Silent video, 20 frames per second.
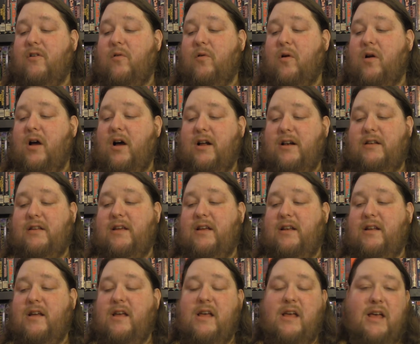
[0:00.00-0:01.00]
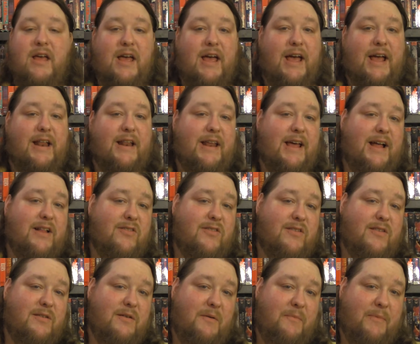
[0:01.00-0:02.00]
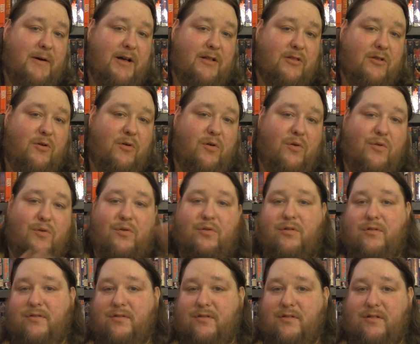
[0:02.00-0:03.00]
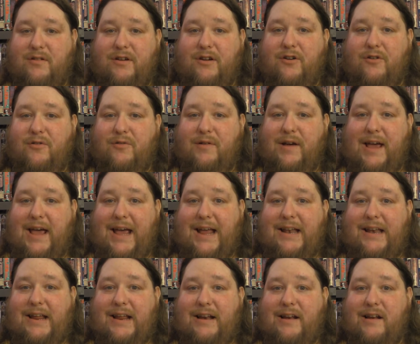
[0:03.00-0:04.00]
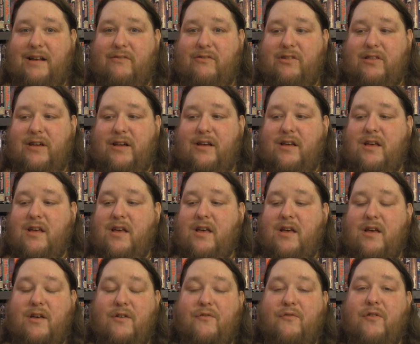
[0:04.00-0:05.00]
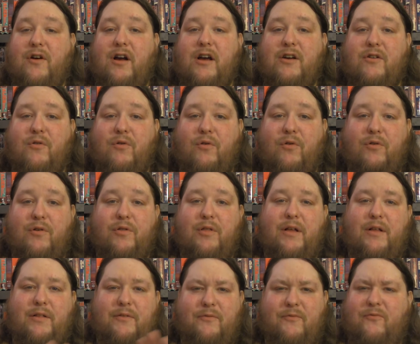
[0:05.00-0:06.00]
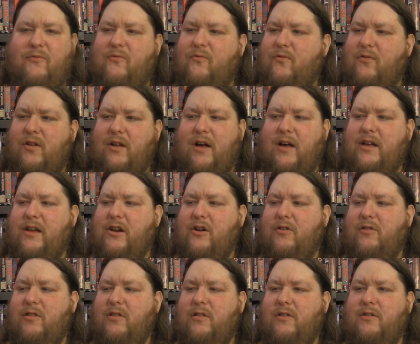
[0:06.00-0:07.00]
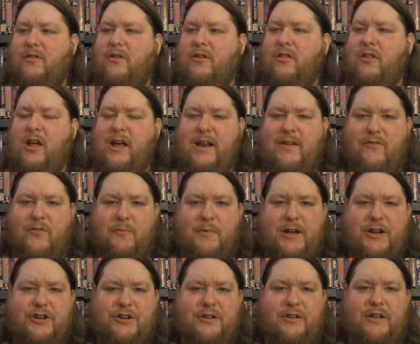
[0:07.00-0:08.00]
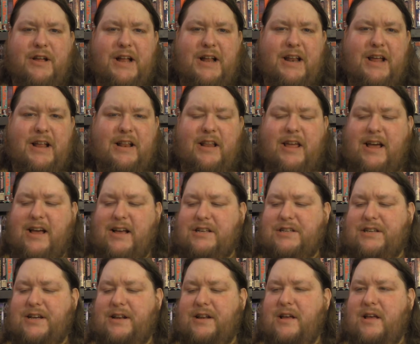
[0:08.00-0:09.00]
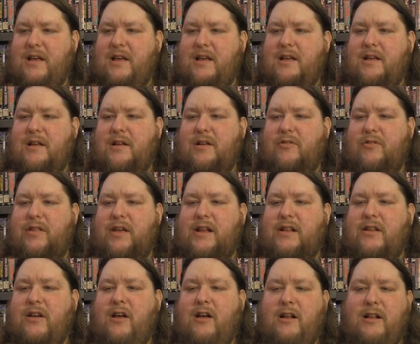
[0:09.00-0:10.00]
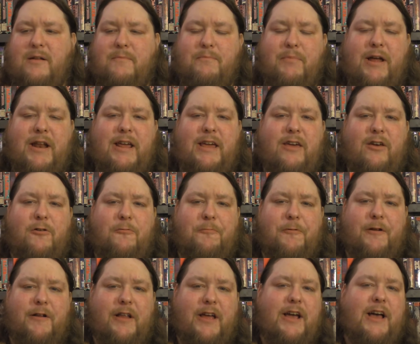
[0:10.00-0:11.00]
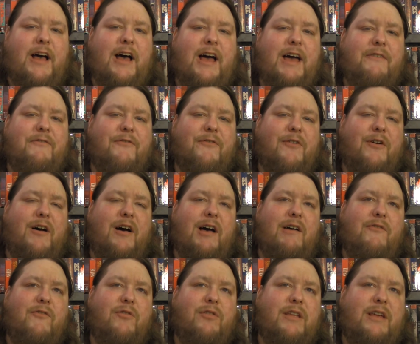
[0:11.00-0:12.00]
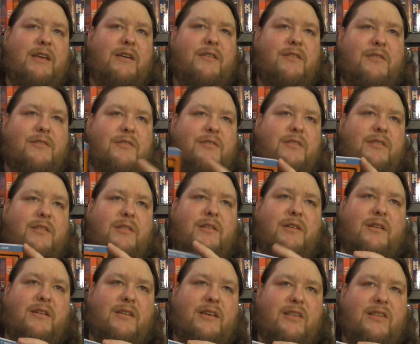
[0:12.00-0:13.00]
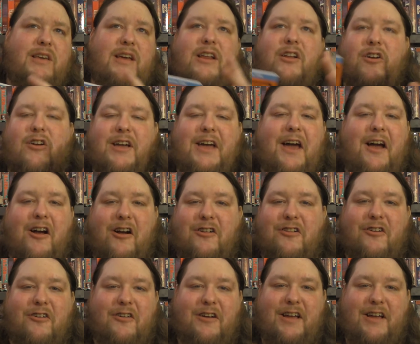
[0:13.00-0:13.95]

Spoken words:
or Hunted, and that's about the whole, you know, ending and everything. Very cool, you know, a lot of information. And like I said, they talked to Betty Gilpin, and like I've only seen her character